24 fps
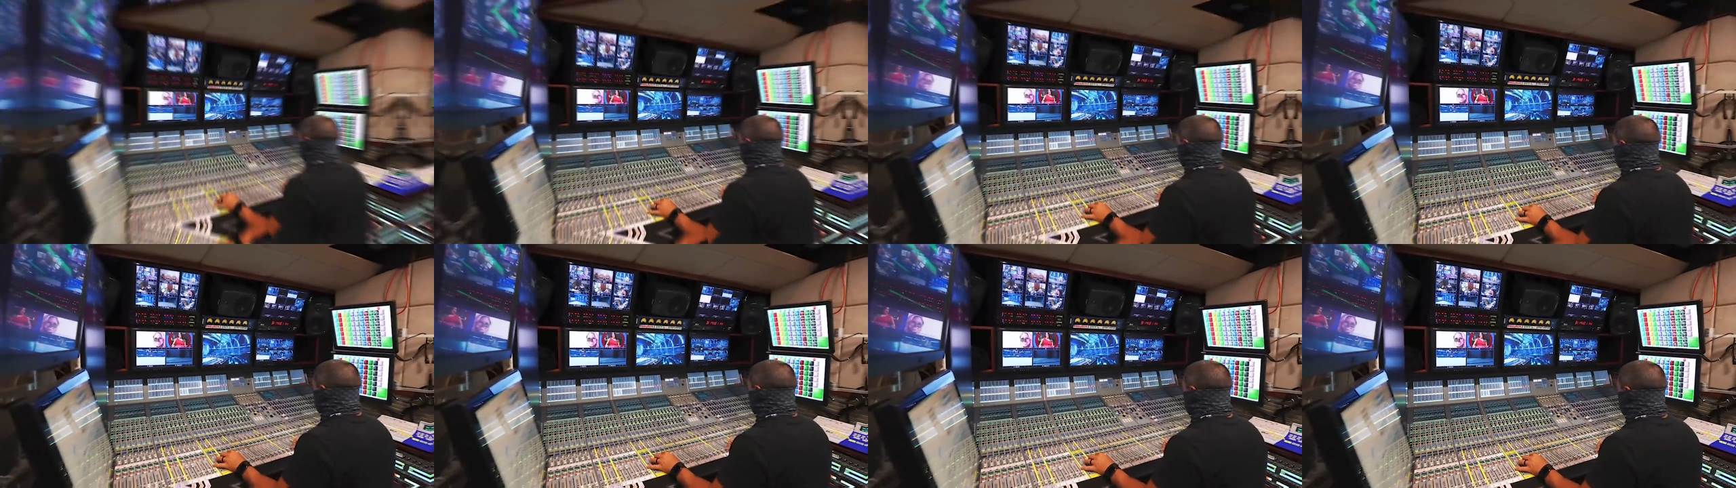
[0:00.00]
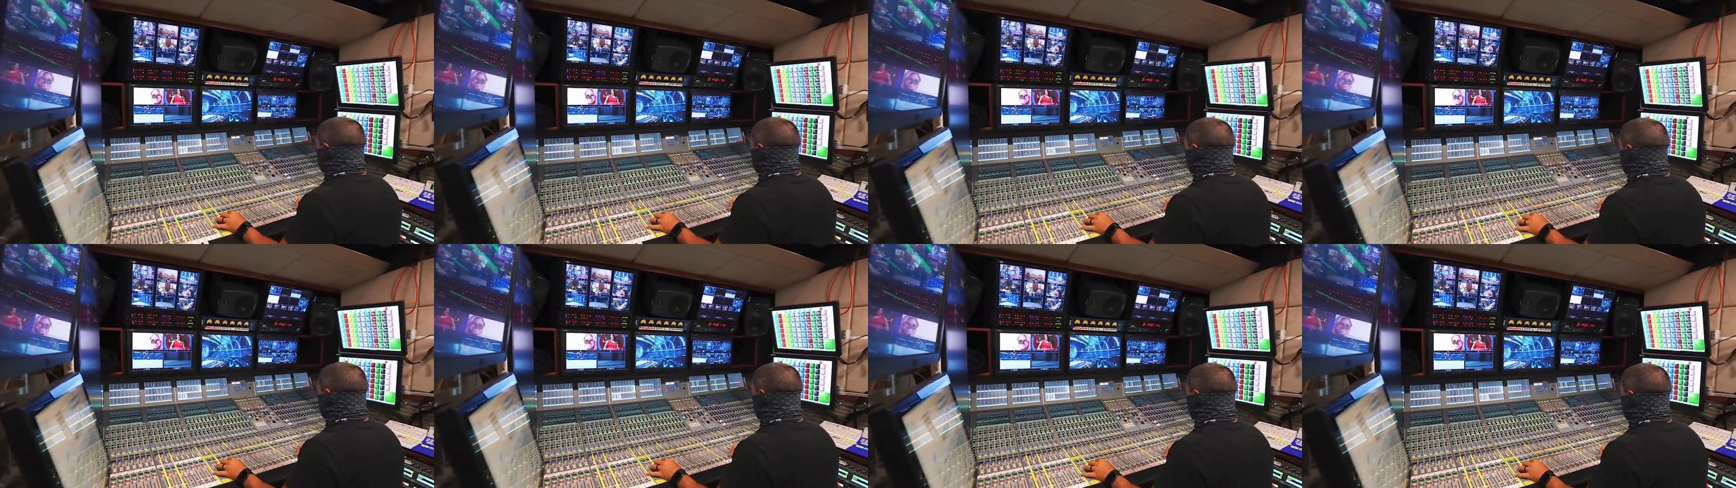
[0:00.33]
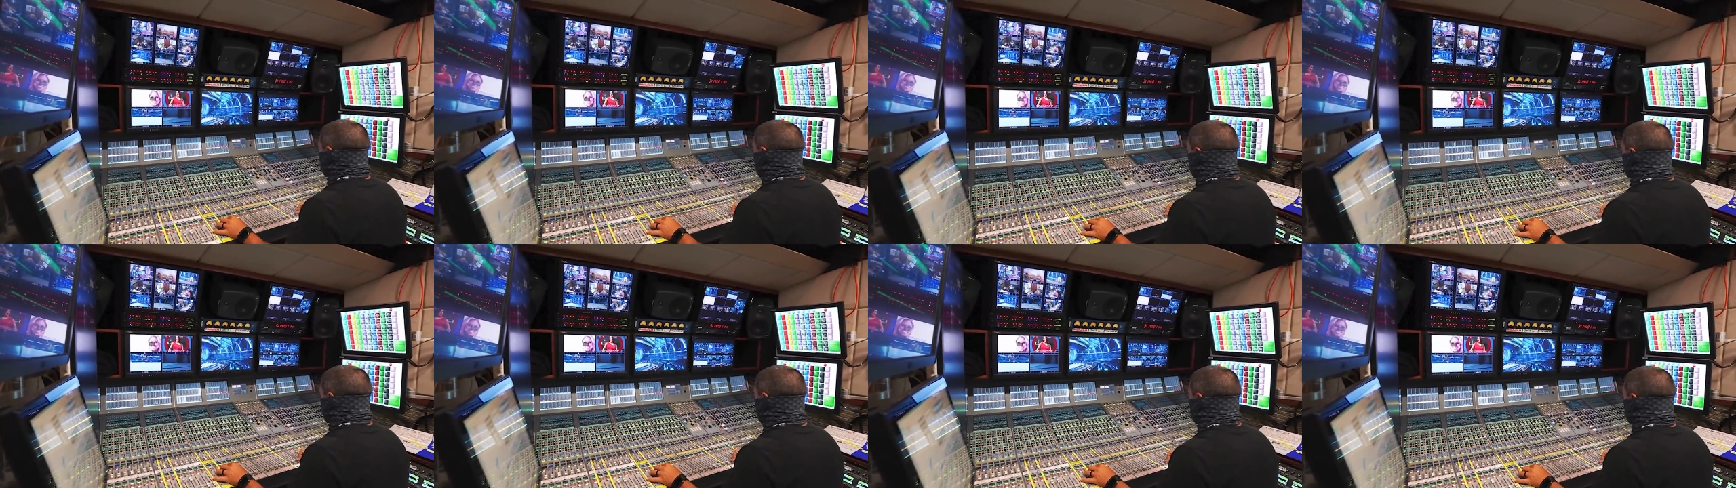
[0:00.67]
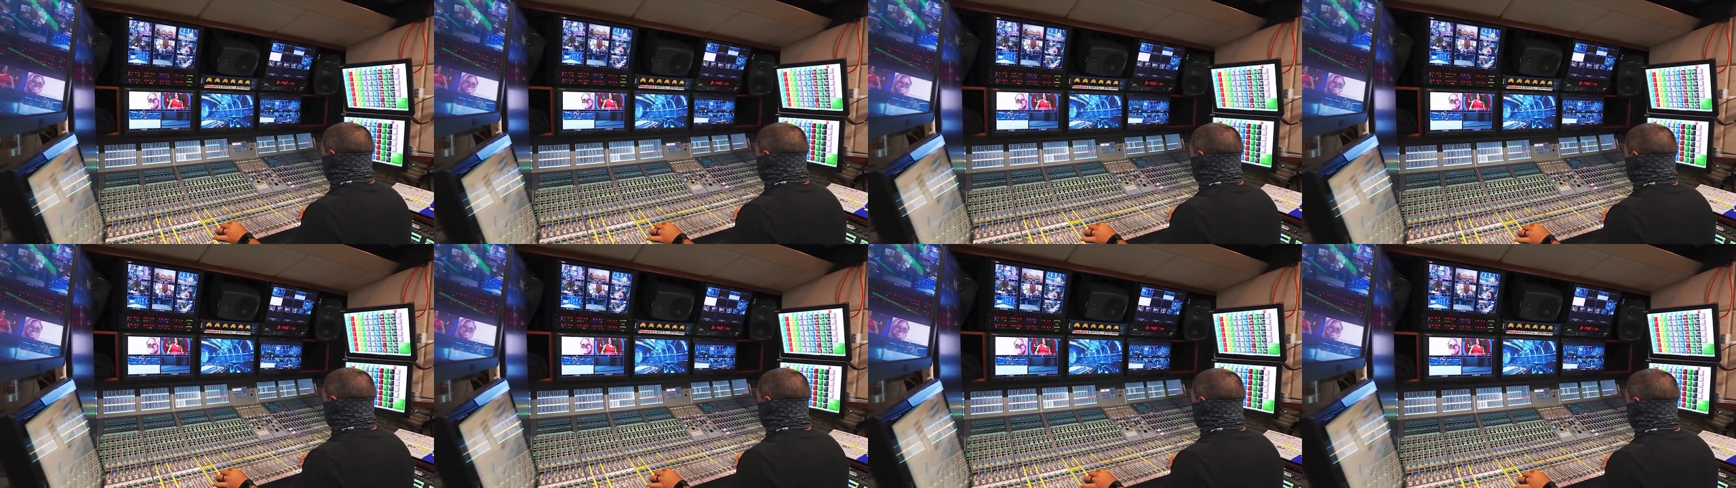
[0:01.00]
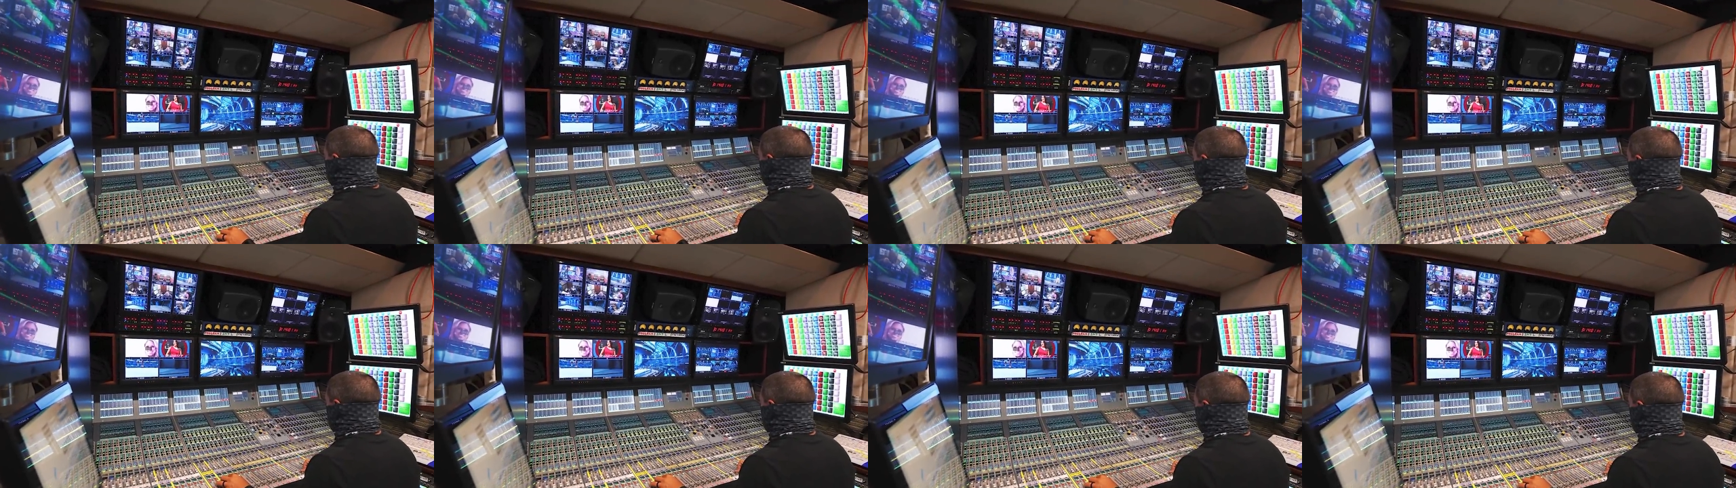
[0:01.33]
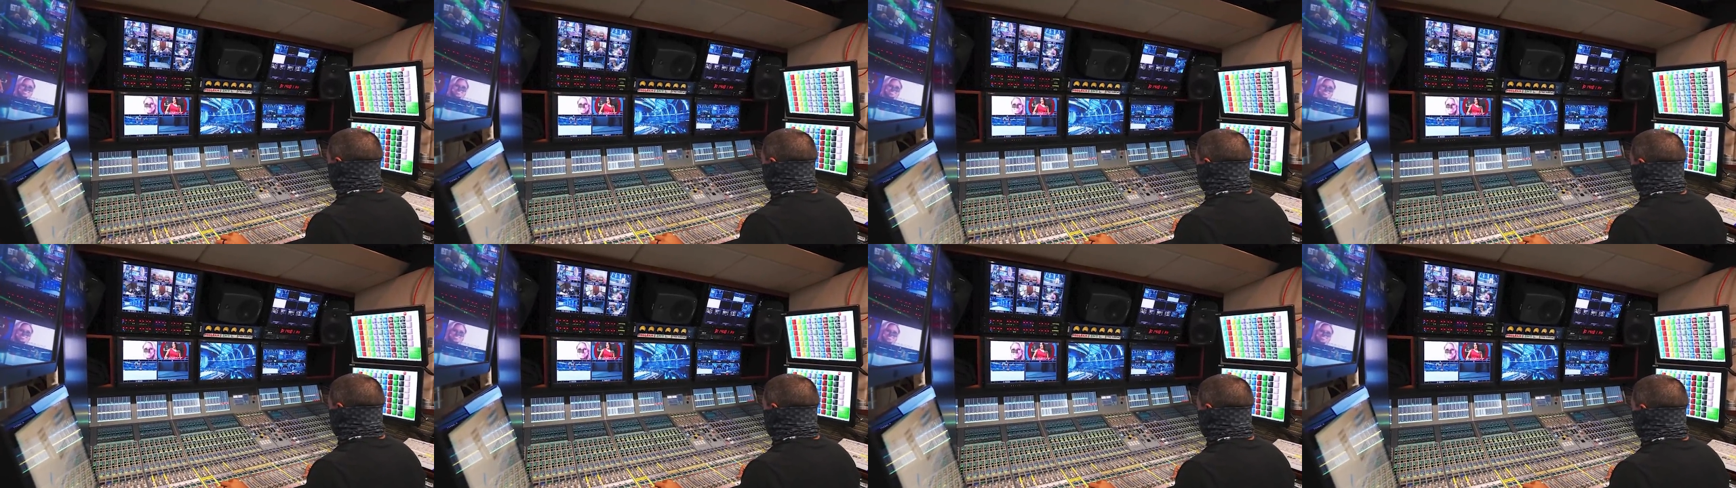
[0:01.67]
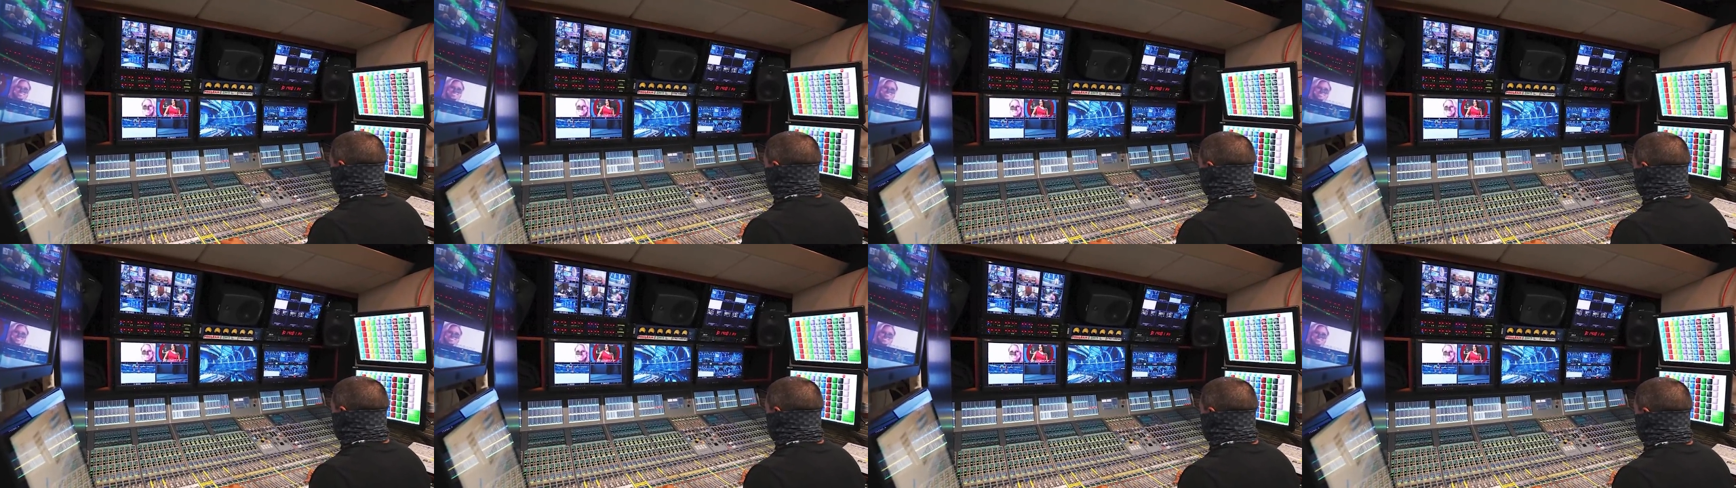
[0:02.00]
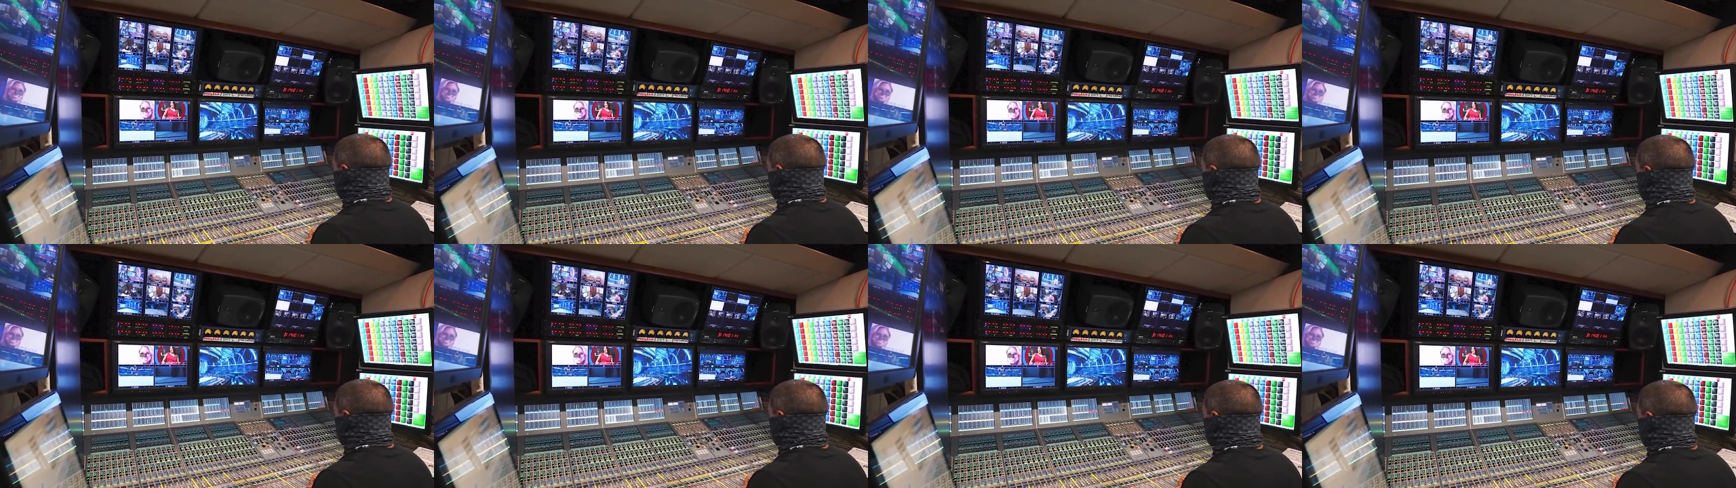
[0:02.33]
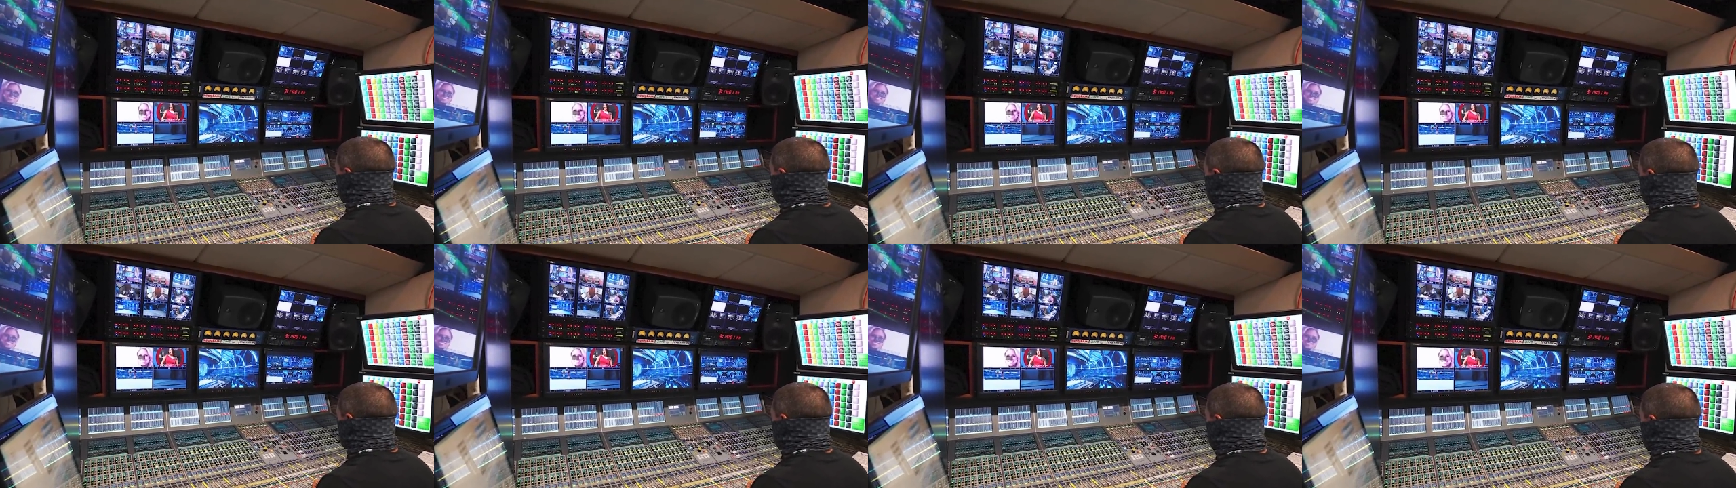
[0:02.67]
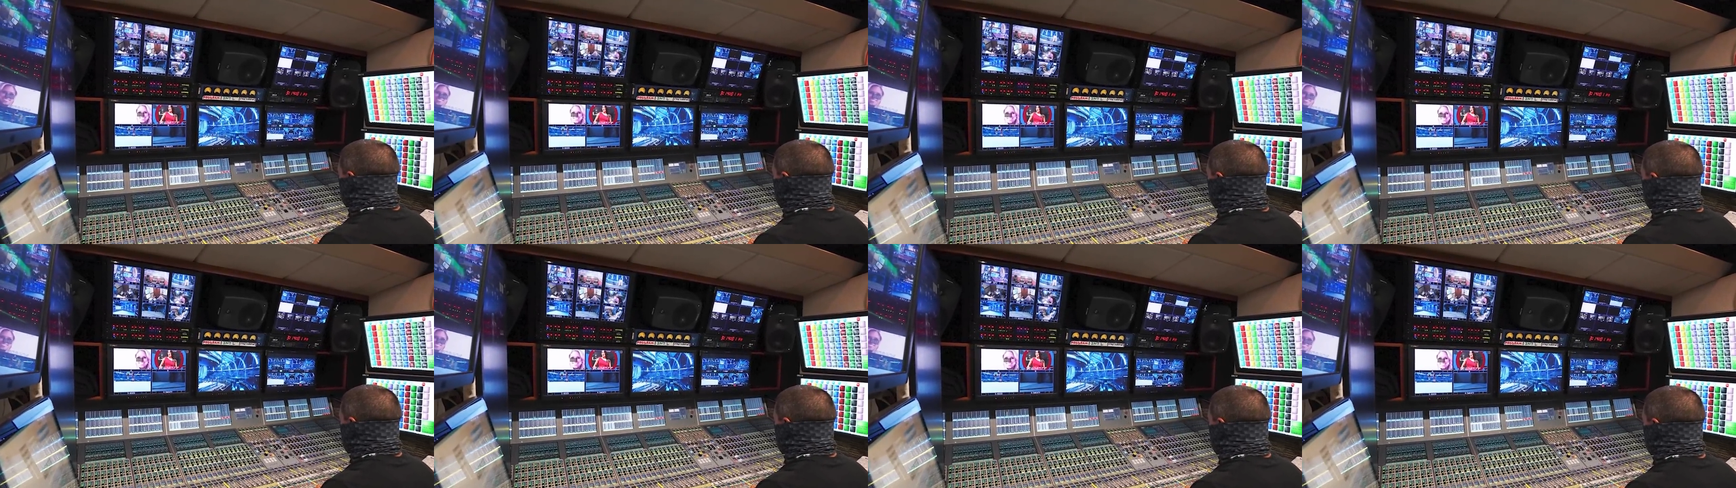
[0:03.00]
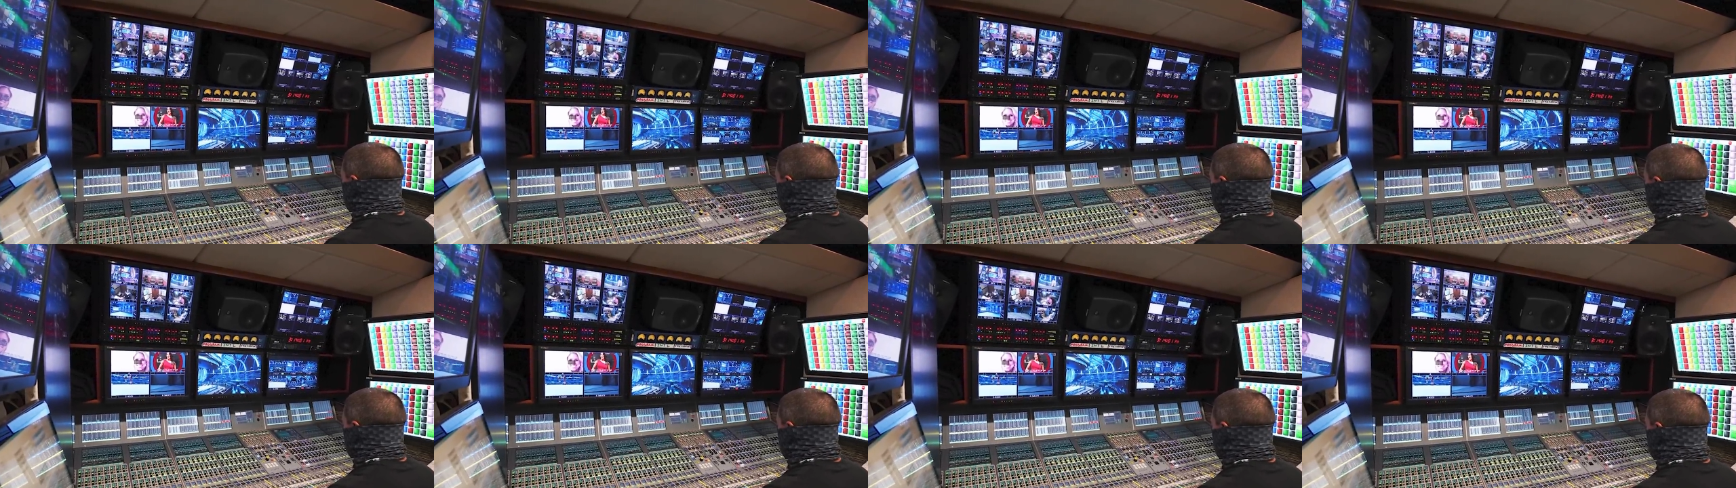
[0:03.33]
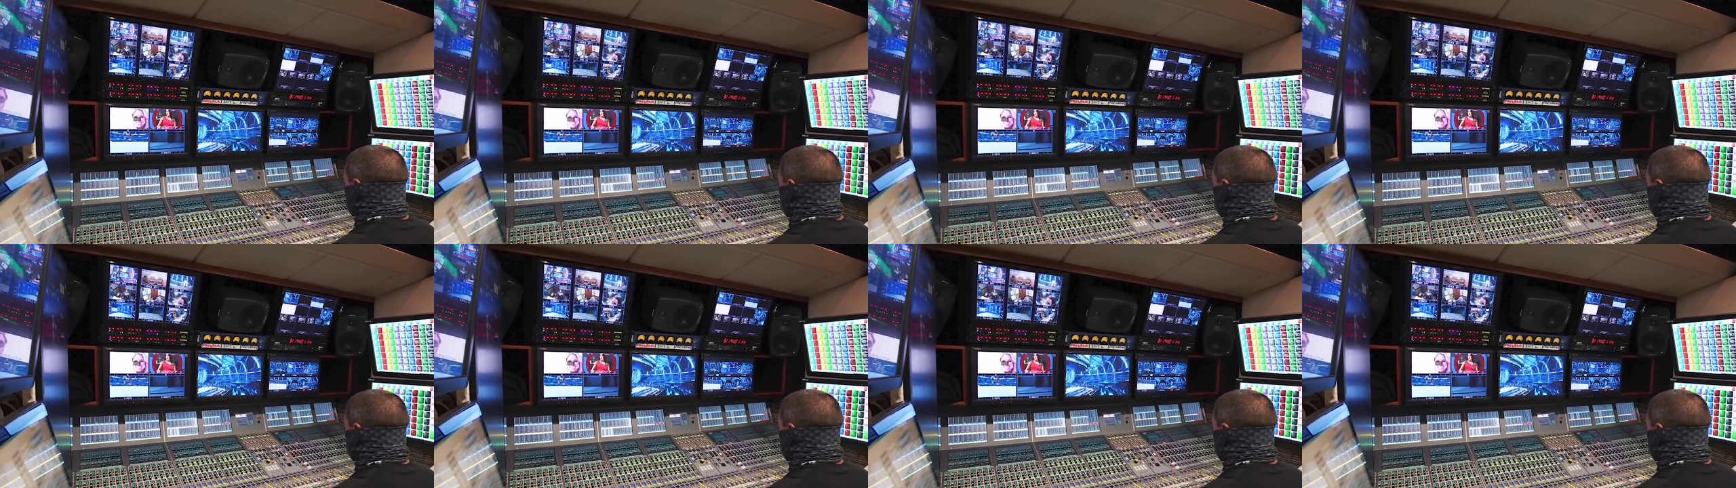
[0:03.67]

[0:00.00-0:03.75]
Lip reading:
No face is visible, so there are no lips to read.